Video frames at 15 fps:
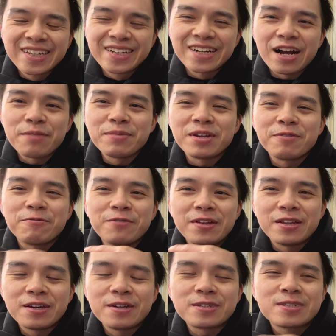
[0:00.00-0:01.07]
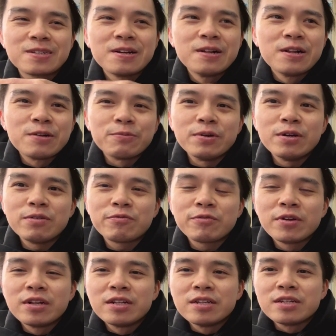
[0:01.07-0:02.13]
I'm an affiliate with
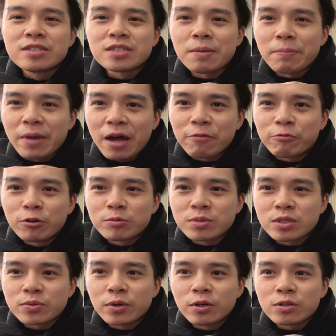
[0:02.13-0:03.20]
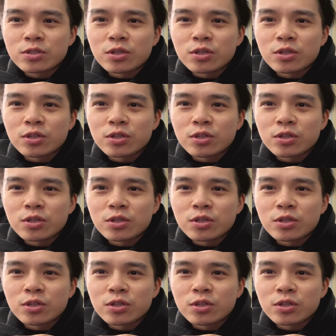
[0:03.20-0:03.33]
some platforms as well,